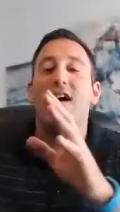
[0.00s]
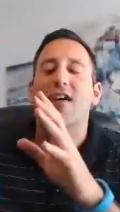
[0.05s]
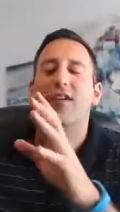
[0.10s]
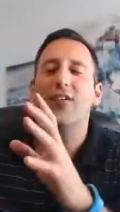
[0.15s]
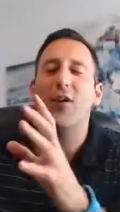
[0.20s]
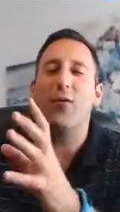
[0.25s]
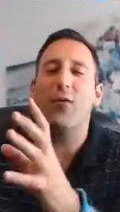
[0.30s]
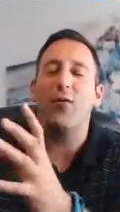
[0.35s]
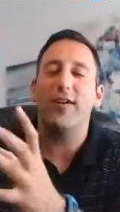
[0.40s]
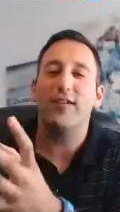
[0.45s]

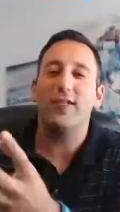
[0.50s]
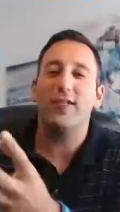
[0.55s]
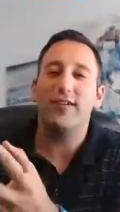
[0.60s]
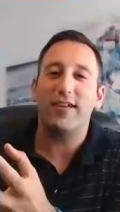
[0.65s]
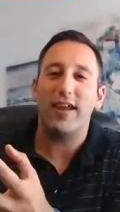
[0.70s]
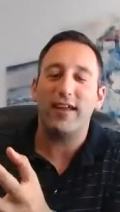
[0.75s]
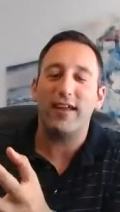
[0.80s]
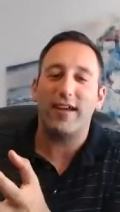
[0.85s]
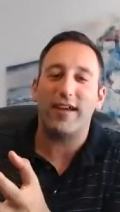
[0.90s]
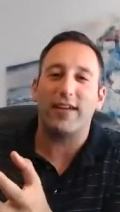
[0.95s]
So when you
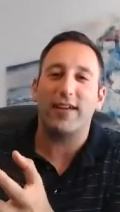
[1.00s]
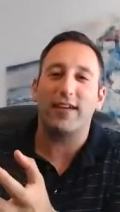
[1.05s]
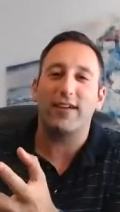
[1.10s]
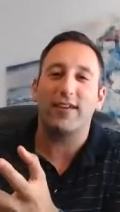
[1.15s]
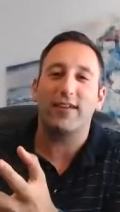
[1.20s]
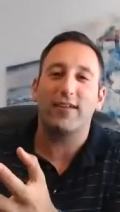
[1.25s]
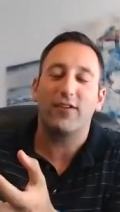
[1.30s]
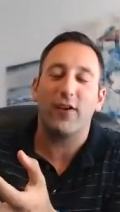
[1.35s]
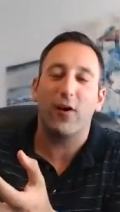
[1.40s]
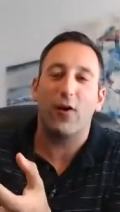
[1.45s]
say like,
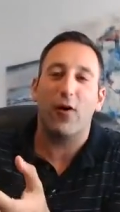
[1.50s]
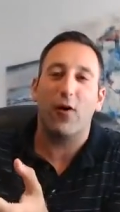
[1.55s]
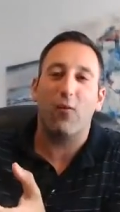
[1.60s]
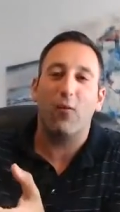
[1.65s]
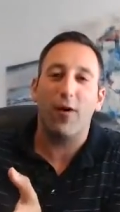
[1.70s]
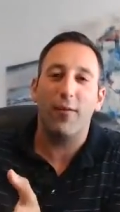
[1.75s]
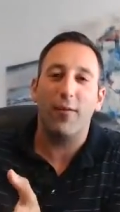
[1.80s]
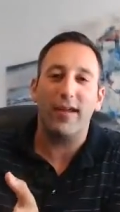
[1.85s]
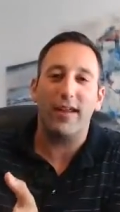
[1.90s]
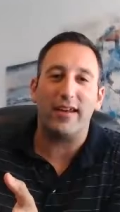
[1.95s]
so a
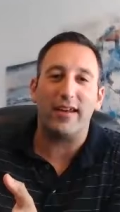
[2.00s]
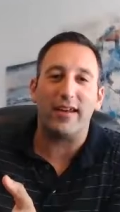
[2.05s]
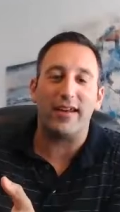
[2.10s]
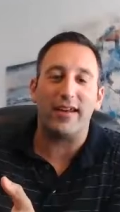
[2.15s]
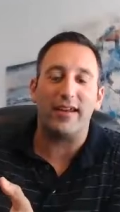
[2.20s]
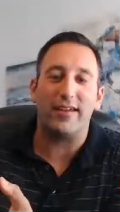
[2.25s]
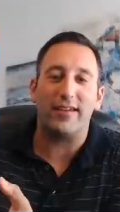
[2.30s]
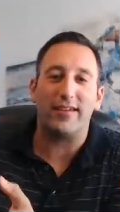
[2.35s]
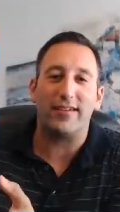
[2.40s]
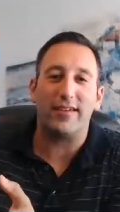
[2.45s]
woman
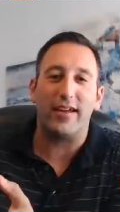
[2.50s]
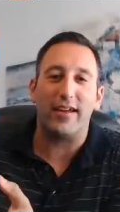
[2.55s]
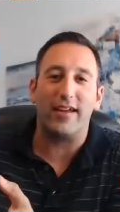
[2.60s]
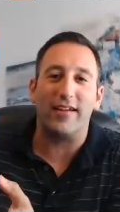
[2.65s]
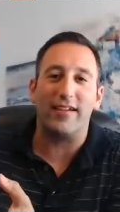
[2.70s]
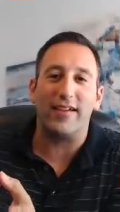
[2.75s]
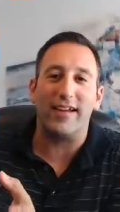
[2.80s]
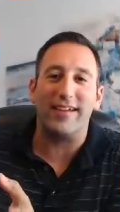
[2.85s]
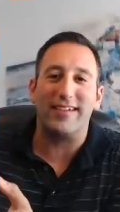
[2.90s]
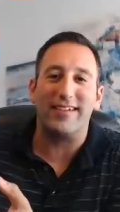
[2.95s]
is,
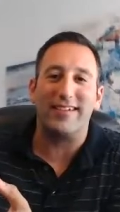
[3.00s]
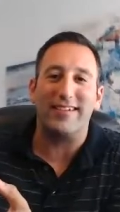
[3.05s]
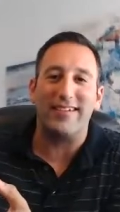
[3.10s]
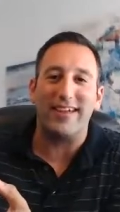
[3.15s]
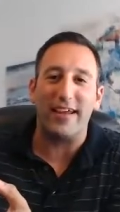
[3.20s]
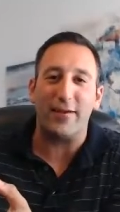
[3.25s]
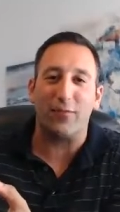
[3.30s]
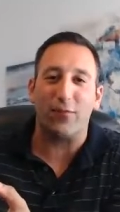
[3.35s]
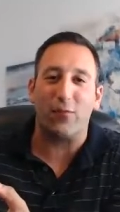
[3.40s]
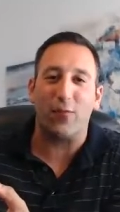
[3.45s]
is, is
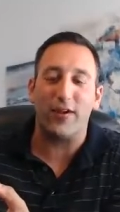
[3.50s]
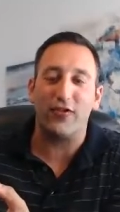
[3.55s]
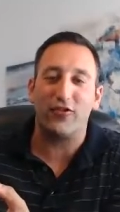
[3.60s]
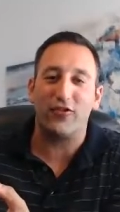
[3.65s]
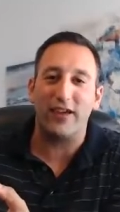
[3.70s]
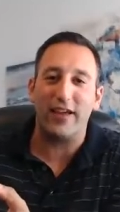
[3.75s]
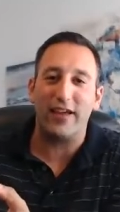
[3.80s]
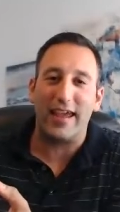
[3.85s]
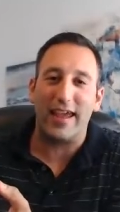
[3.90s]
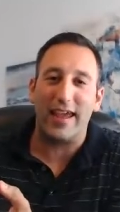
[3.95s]
dim when
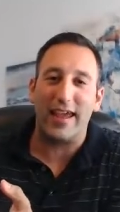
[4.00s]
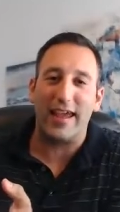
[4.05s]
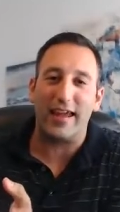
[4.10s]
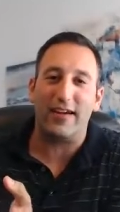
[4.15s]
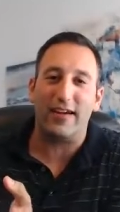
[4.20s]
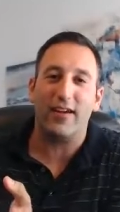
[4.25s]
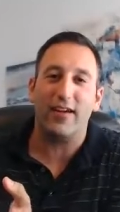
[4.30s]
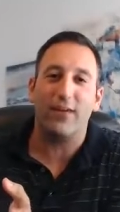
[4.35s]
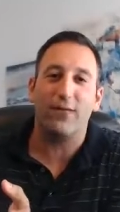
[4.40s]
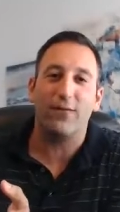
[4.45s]
she
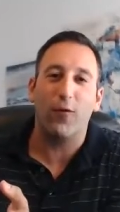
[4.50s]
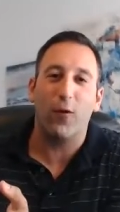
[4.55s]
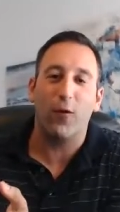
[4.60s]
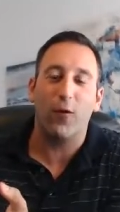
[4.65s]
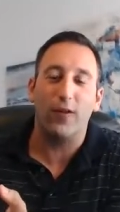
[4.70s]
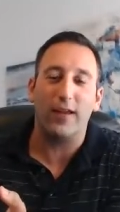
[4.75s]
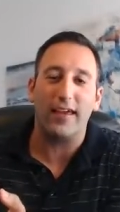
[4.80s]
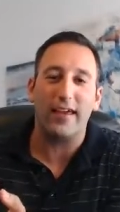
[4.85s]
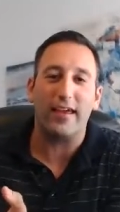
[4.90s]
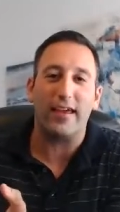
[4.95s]
can't
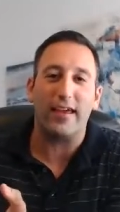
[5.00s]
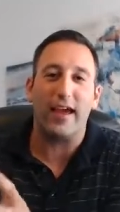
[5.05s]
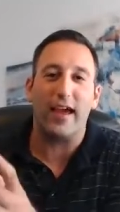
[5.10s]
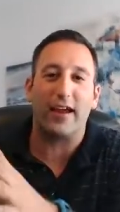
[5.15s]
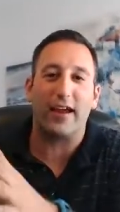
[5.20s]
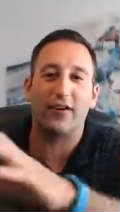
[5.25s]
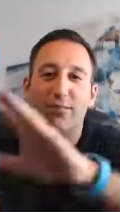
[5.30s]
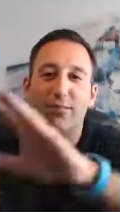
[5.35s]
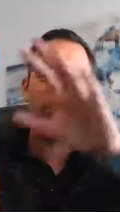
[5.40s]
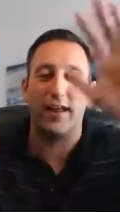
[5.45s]
fully
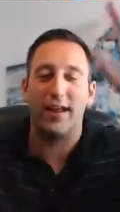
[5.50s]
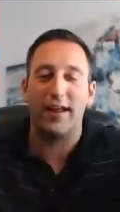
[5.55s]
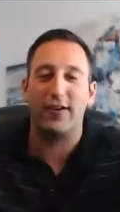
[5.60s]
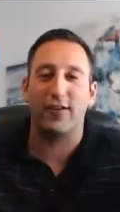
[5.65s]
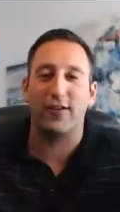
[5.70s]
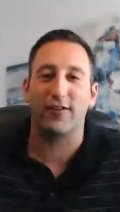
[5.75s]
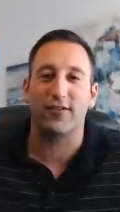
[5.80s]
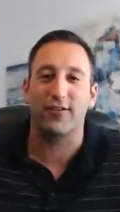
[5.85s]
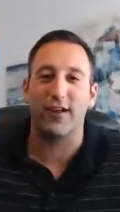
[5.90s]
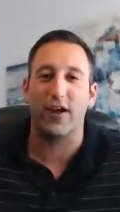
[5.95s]
explain
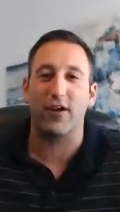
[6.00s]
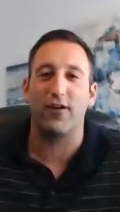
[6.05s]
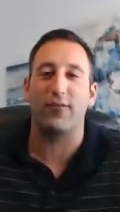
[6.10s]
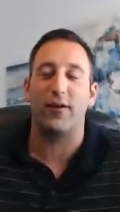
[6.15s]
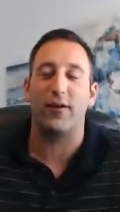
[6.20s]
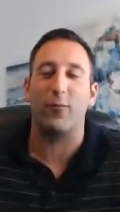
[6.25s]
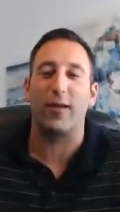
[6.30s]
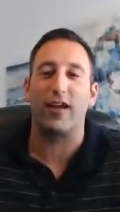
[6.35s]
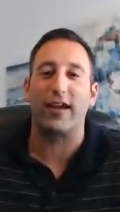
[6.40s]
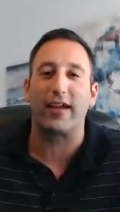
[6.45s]
herself
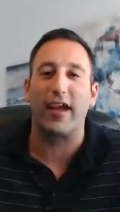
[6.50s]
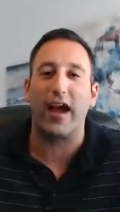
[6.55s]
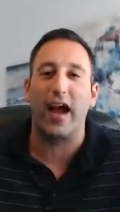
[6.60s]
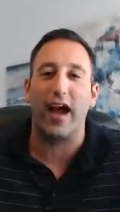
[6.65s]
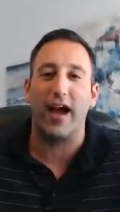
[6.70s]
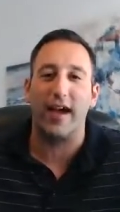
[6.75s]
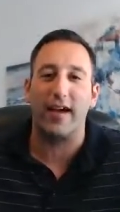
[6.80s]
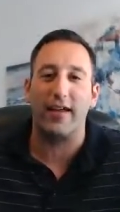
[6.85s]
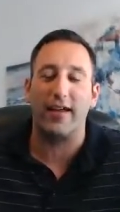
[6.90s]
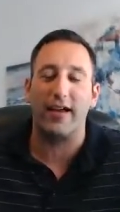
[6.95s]
and when a
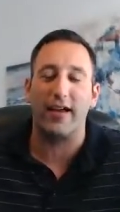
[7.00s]
guy